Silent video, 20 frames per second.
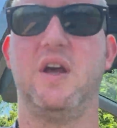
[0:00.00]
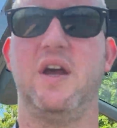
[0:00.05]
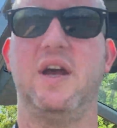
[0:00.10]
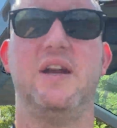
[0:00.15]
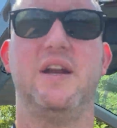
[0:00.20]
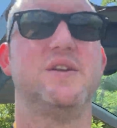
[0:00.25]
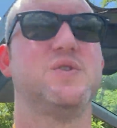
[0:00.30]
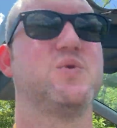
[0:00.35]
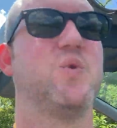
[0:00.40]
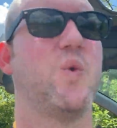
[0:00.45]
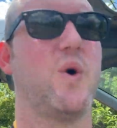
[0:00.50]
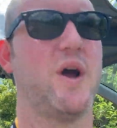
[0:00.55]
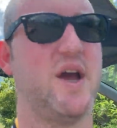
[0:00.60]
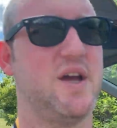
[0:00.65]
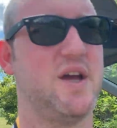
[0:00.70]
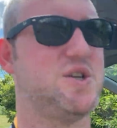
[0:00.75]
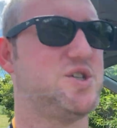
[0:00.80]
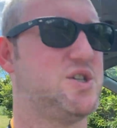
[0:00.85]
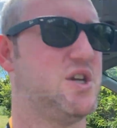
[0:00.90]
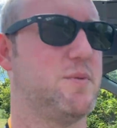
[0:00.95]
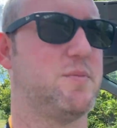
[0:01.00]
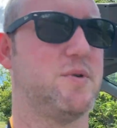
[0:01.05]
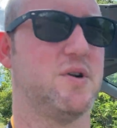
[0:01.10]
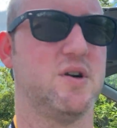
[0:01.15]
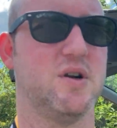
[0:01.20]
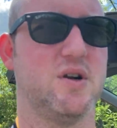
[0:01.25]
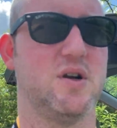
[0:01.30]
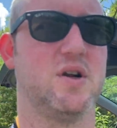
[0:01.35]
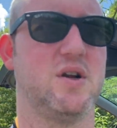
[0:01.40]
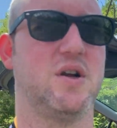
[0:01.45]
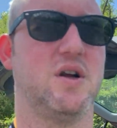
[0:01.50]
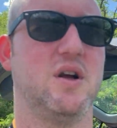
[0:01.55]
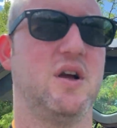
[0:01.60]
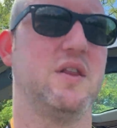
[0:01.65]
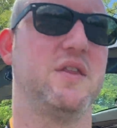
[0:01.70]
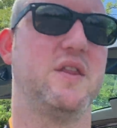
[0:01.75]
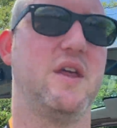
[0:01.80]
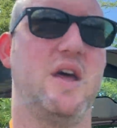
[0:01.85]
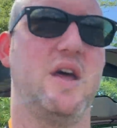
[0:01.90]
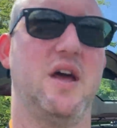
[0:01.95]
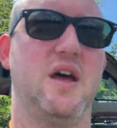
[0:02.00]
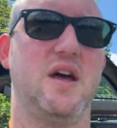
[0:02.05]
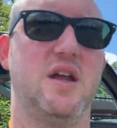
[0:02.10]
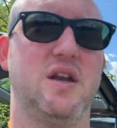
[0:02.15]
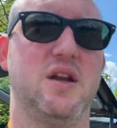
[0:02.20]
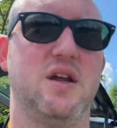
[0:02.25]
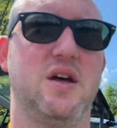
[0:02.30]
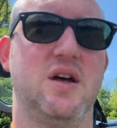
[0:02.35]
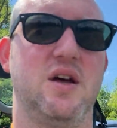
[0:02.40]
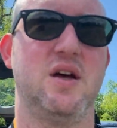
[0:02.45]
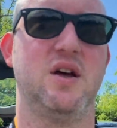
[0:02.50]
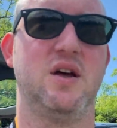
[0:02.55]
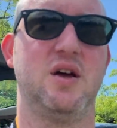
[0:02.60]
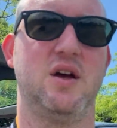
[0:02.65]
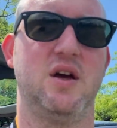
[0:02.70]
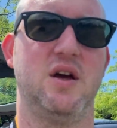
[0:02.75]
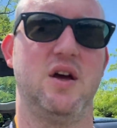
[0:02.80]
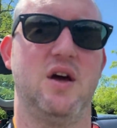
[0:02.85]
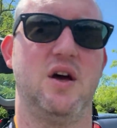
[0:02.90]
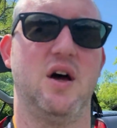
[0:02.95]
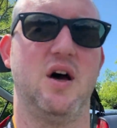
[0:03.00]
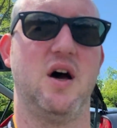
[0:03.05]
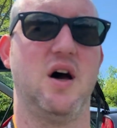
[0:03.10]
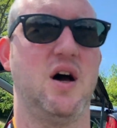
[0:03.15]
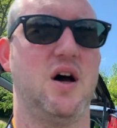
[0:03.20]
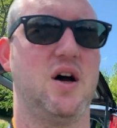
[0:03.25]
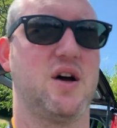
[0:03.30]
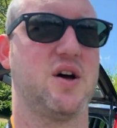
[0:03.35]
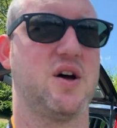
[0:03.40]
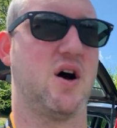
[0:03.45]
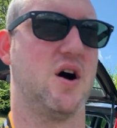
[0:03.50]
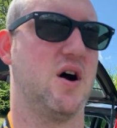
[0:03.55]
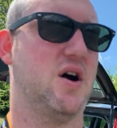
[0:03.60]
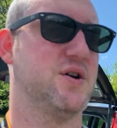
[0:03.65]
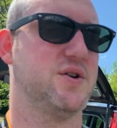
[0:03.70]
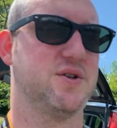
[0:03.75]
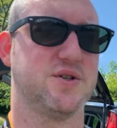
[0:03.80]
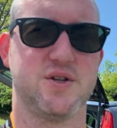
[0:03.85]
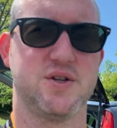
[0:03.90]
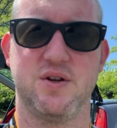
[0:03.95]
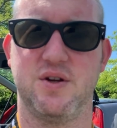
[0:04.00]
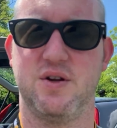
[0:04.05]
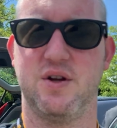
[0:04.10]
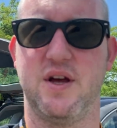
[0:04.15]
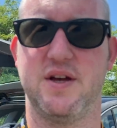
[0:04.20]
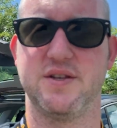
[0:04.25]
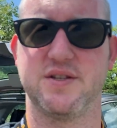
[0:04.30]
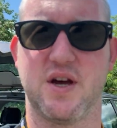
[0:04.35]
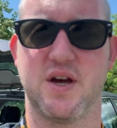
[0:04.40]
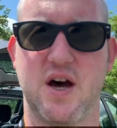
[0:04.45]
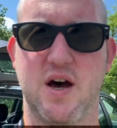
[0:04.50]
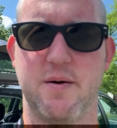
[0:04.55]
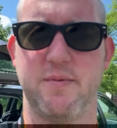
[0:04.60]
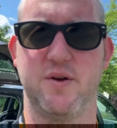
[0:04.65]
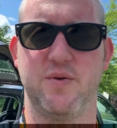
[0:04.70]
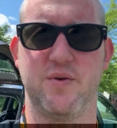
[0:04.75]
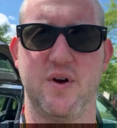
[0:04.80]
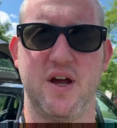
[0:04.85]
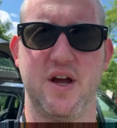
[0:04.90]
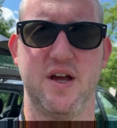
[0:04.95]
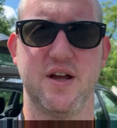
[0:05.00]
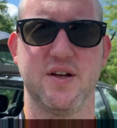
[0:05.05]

It is way cheaper than uh, cars as a hobby, right?